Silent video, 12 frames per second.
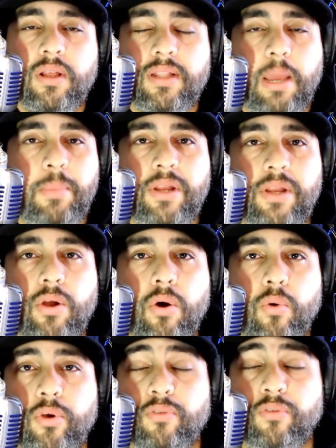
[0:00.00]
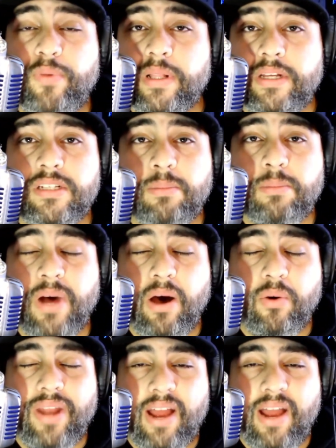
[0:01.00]
Let me know your feelings
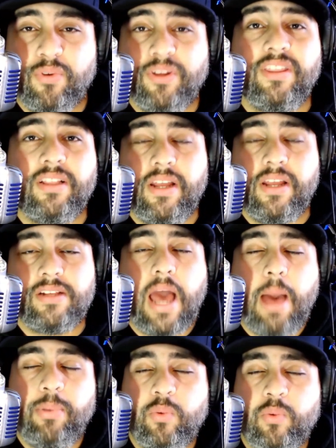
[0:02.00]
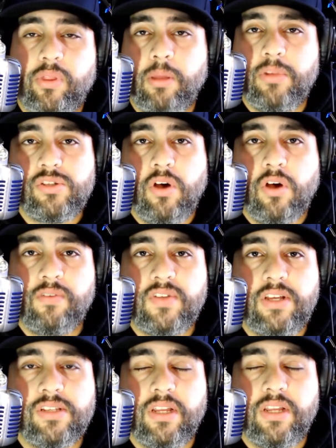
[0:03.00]
about everything that has happened with him this
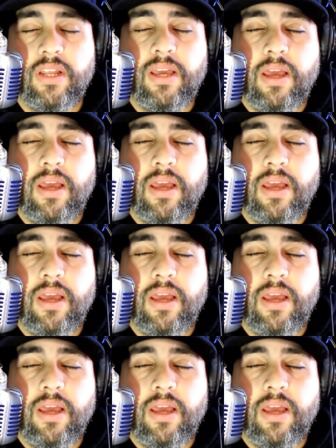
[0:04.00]
offseason